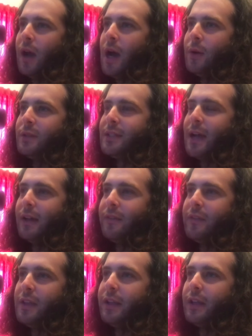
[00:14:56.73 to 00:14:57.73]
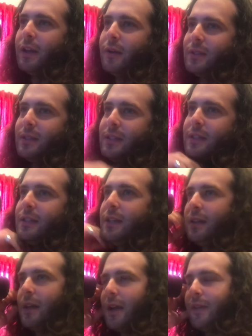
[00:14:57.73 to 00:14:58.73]
I was kind of thinking, I was listening to a
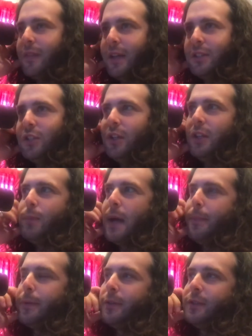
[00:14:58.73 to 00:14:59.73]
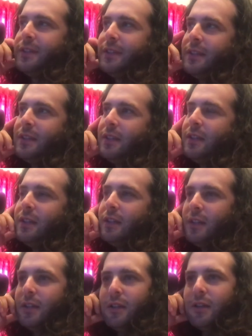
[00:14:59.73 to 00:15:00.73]
lot of like Chili Peppers
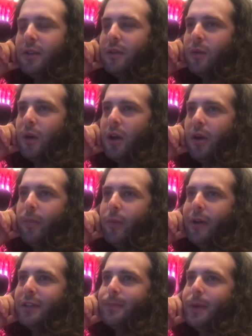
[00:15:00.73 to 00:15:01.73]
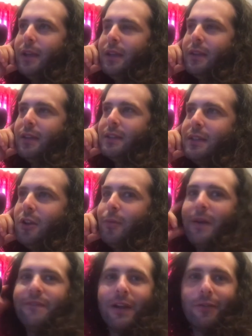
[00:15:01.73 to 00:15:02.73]
when I was making this.
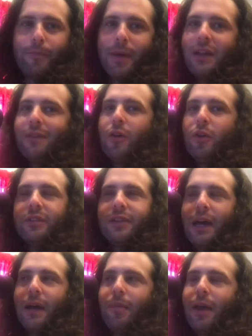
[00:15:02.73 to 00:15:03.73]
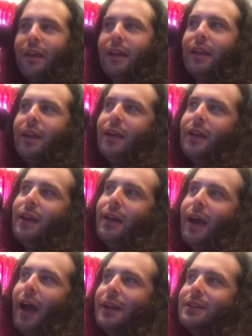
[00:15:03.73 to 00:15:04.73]
my favorite band of all time, and
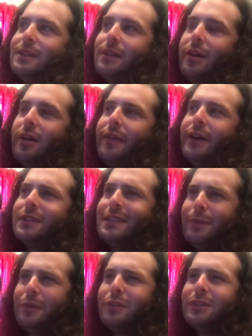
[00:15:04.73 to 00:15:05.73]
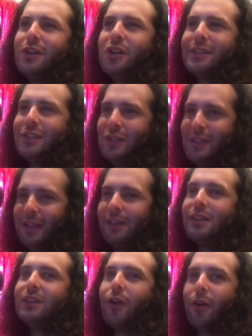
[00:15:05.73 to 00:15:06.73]
I just love how some of their songs it's just like a
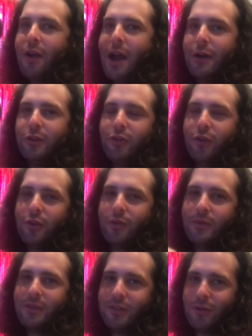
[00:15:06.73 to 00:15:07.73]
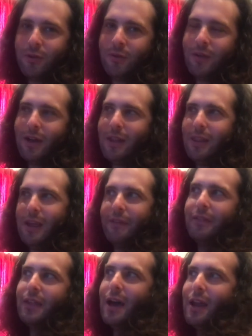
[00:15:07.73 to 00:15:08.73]
guitar outro, and so I
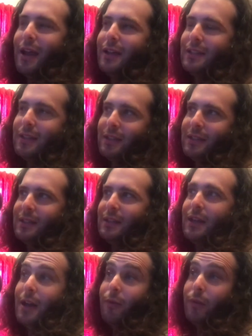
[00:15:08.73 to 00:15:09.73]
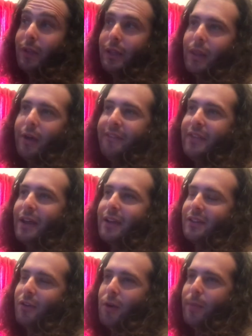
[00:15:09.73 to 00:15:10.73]
left that as is, and I really love that
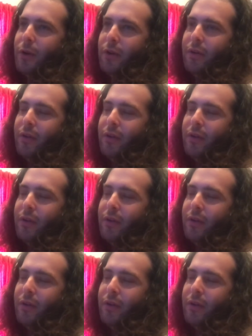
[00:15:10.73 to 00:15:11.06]
guitar part.